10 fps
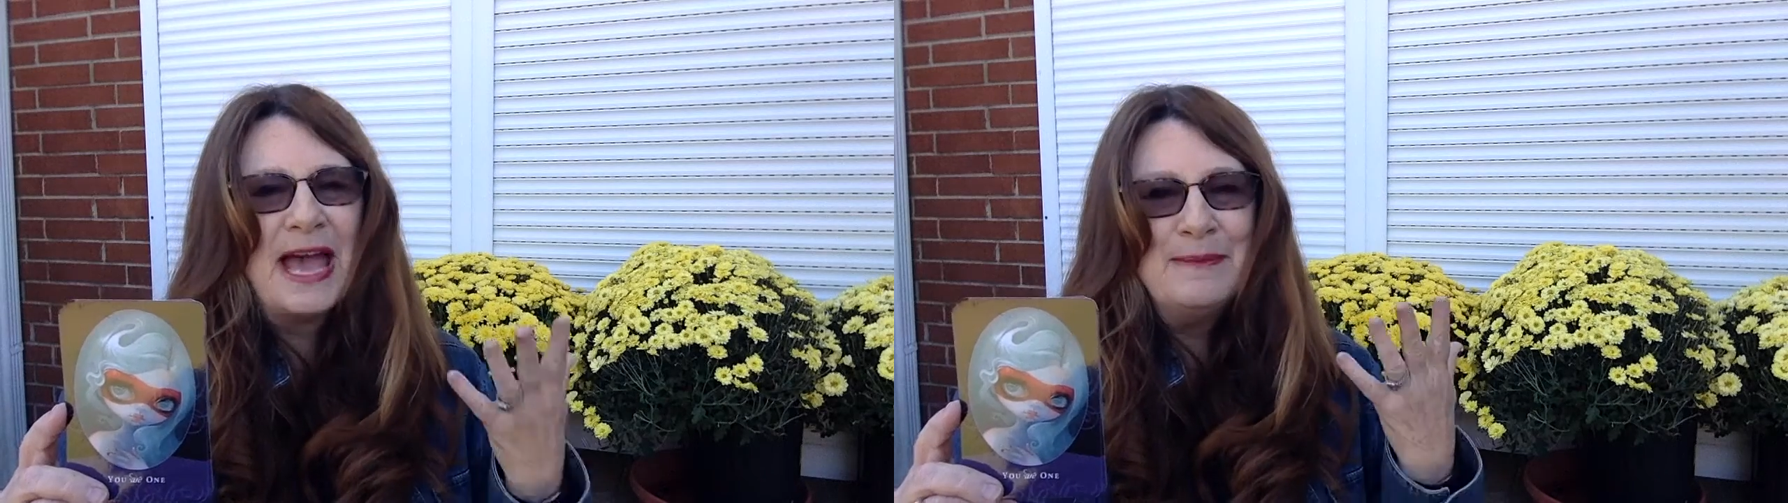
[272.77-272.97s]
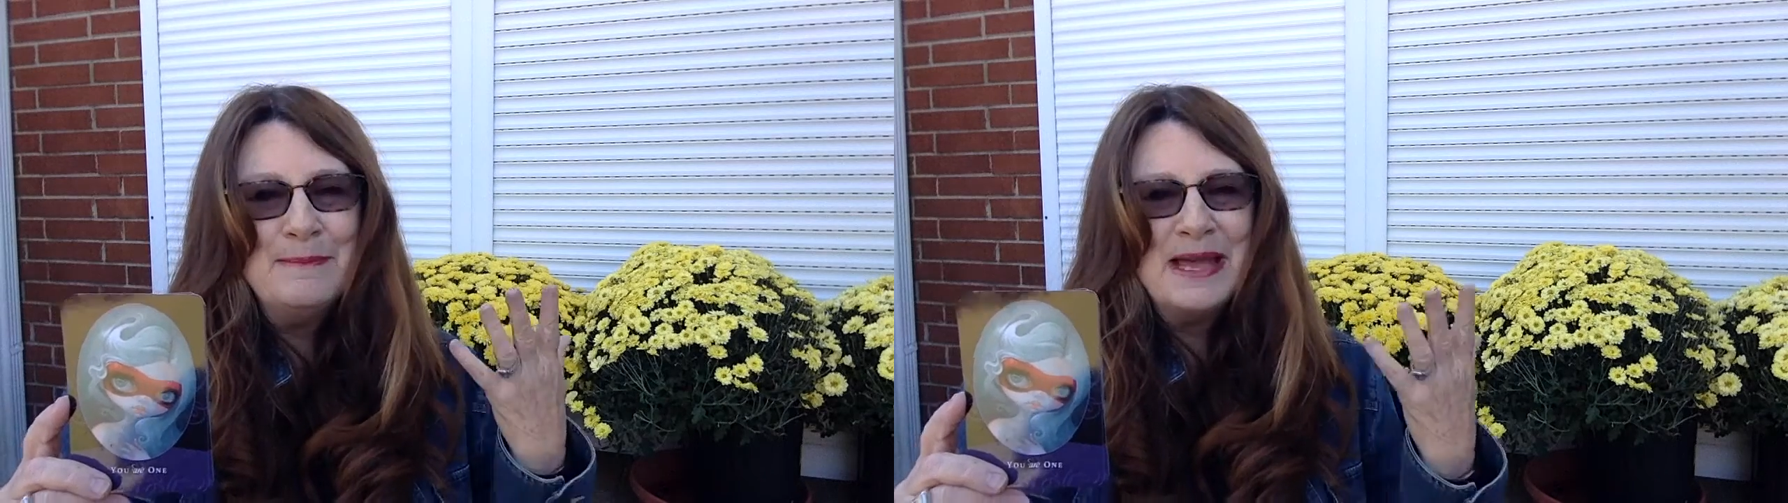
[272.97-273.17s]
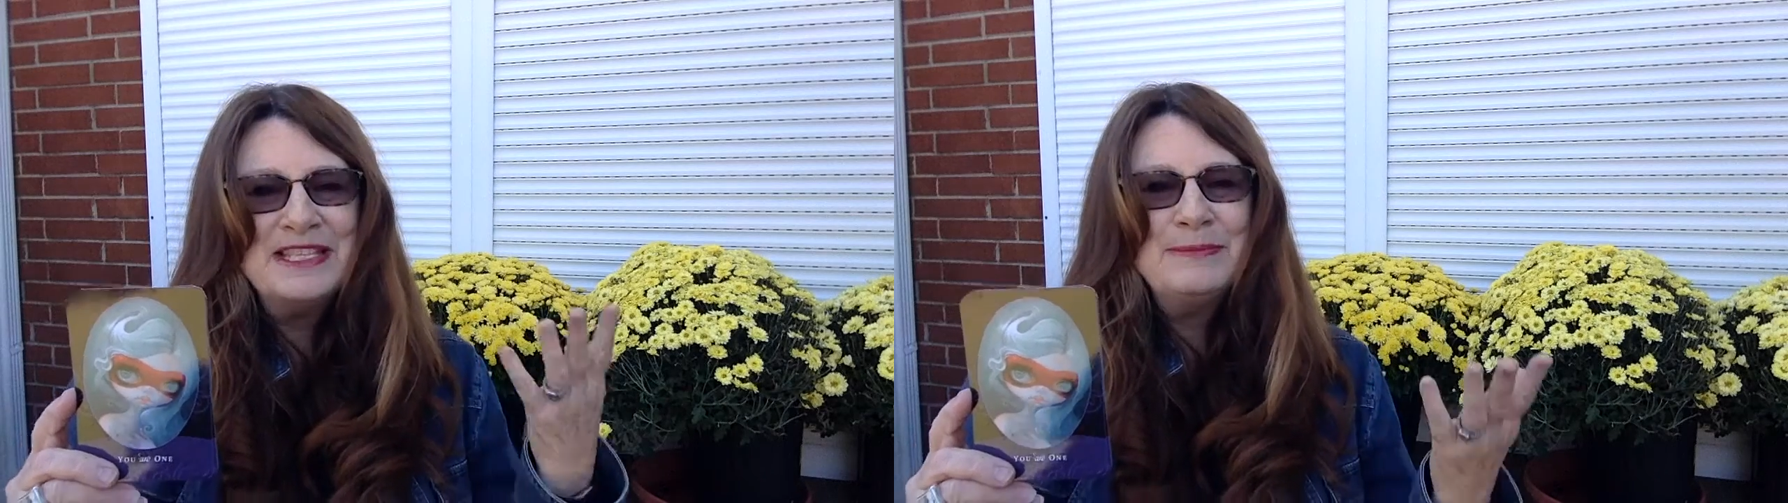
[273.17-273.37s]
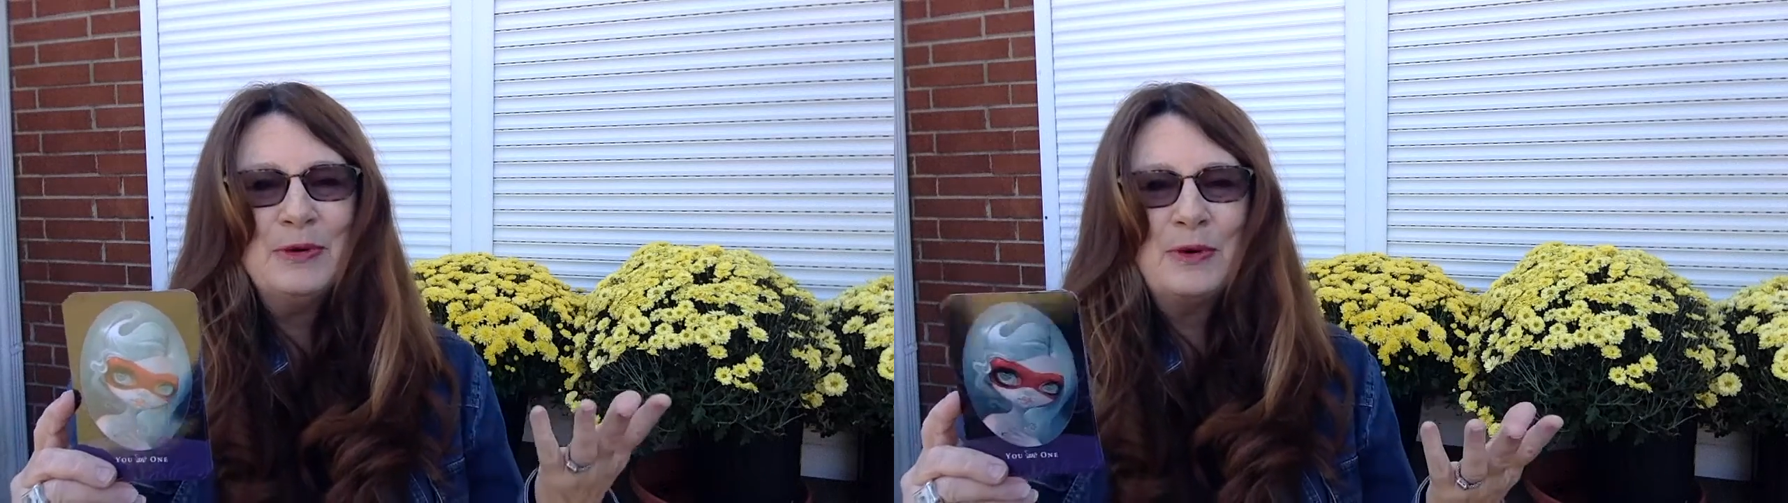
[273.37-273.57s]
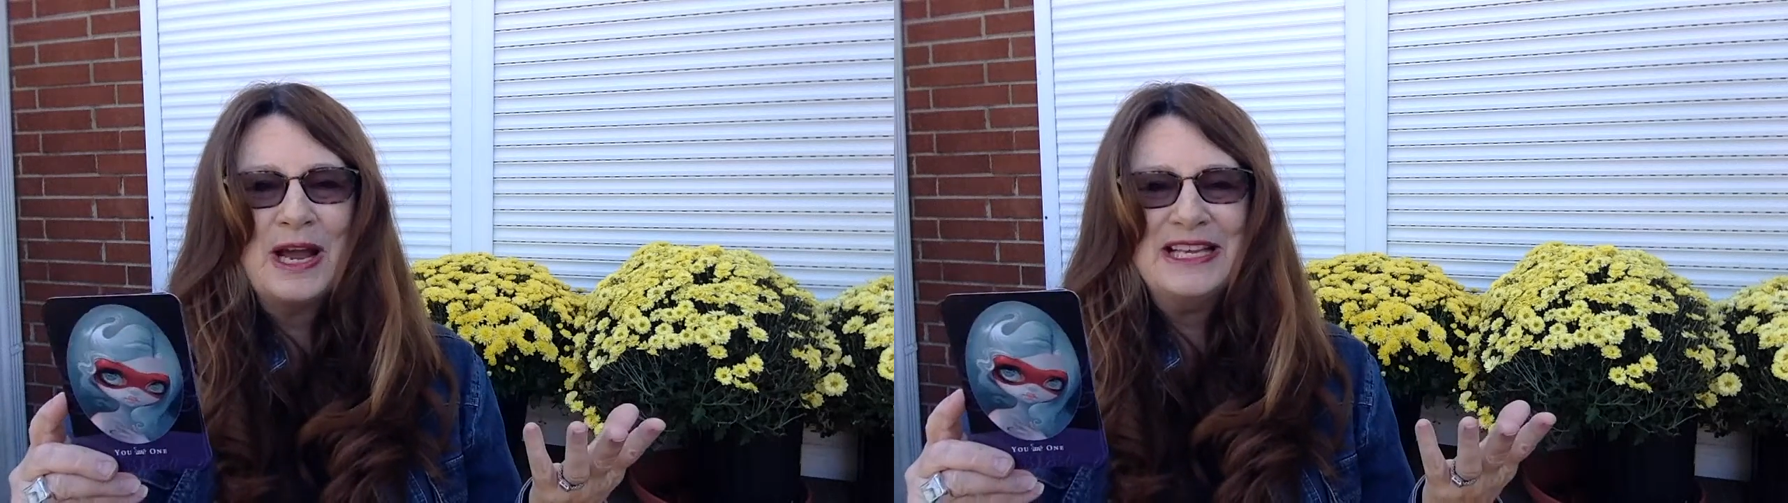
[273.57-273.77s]
and
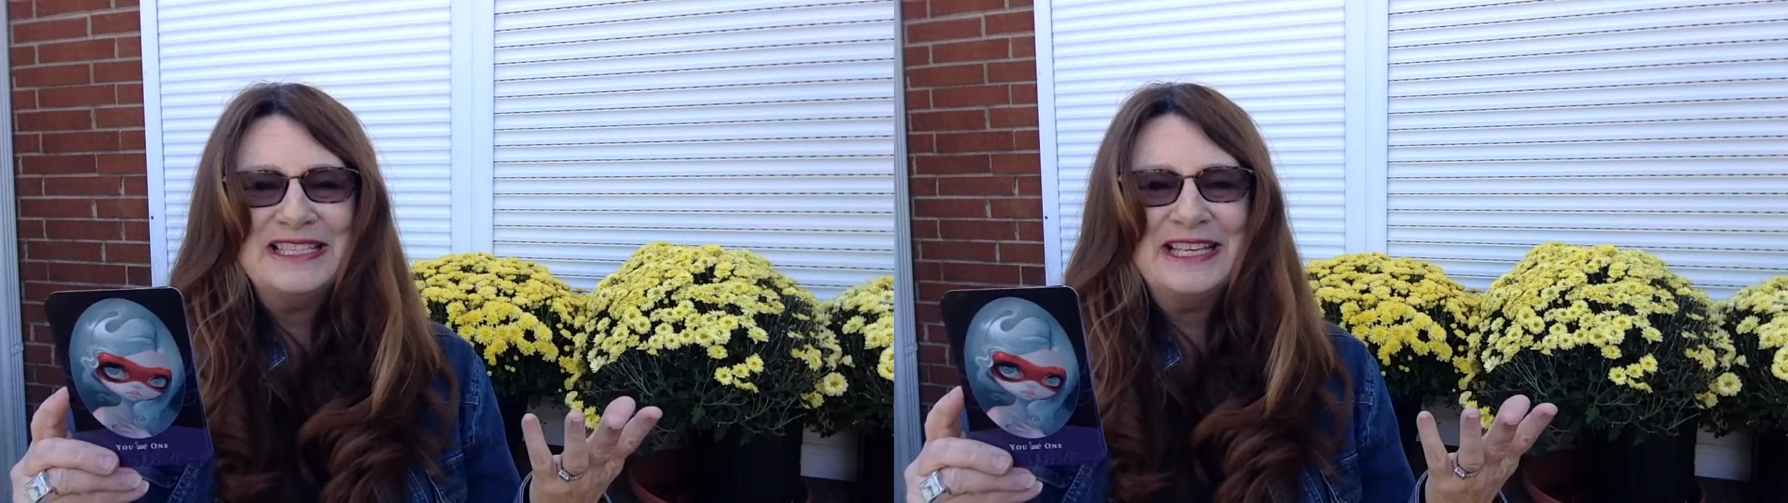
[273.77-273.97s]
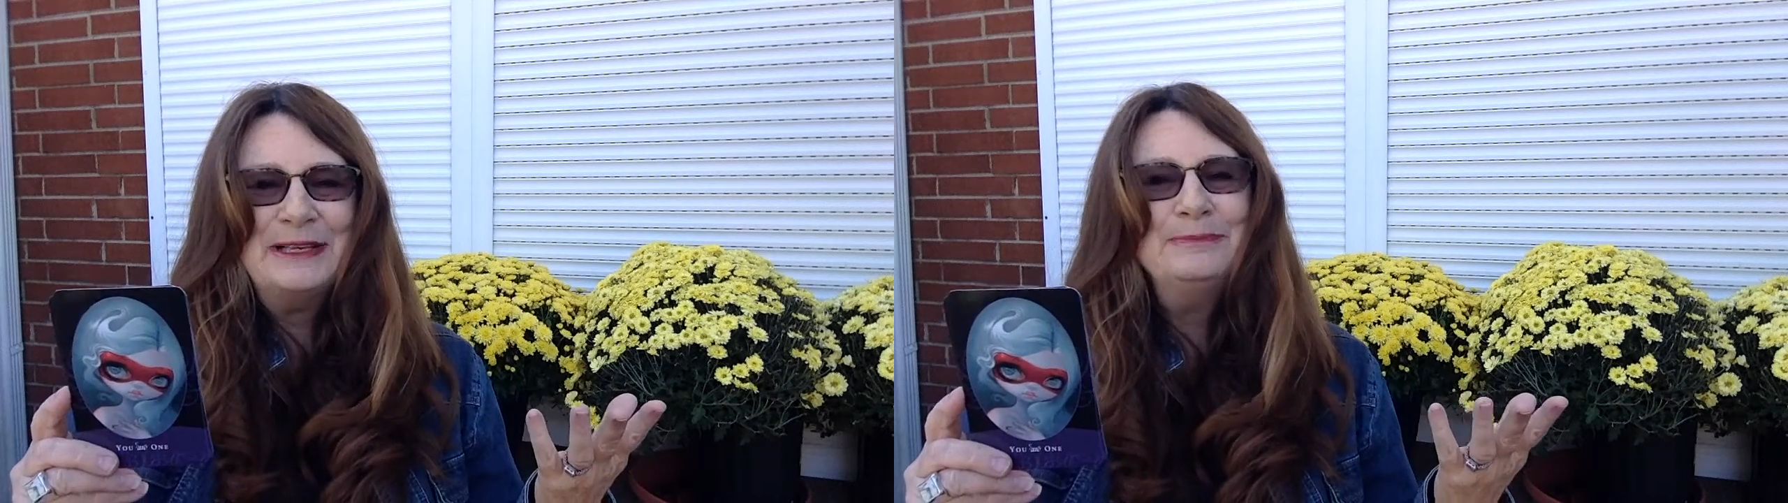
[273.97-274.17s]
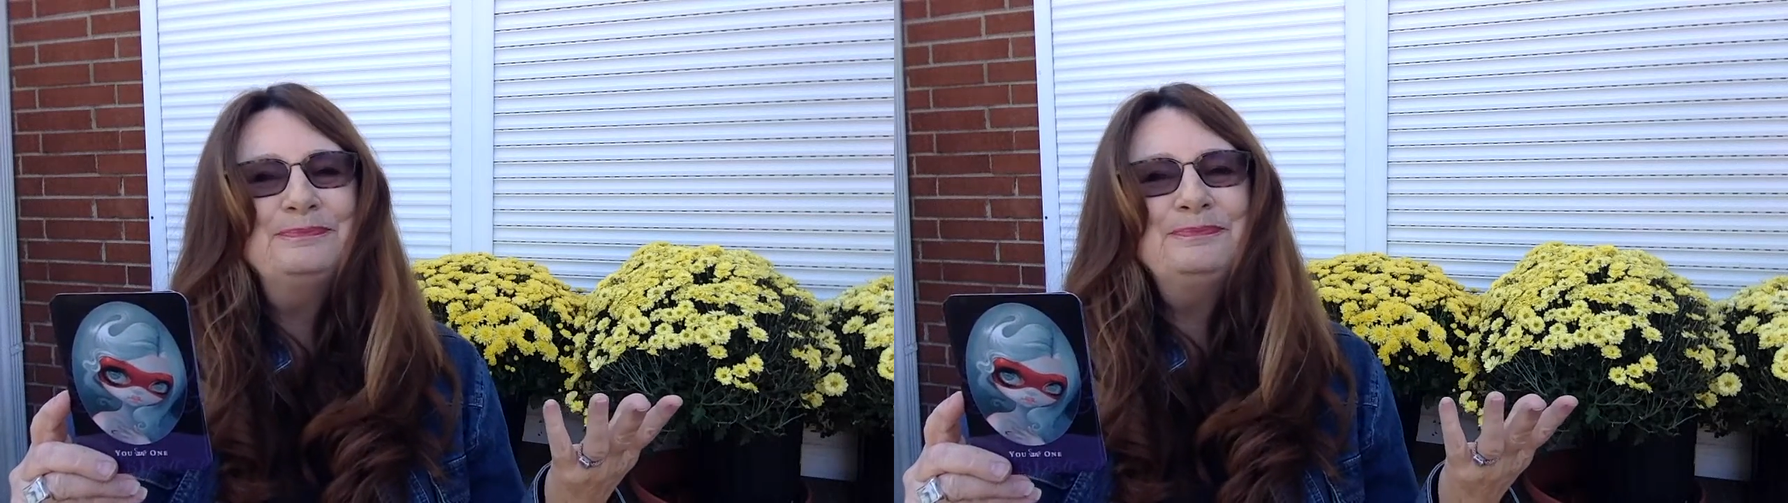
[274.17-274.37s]
mesmerizing.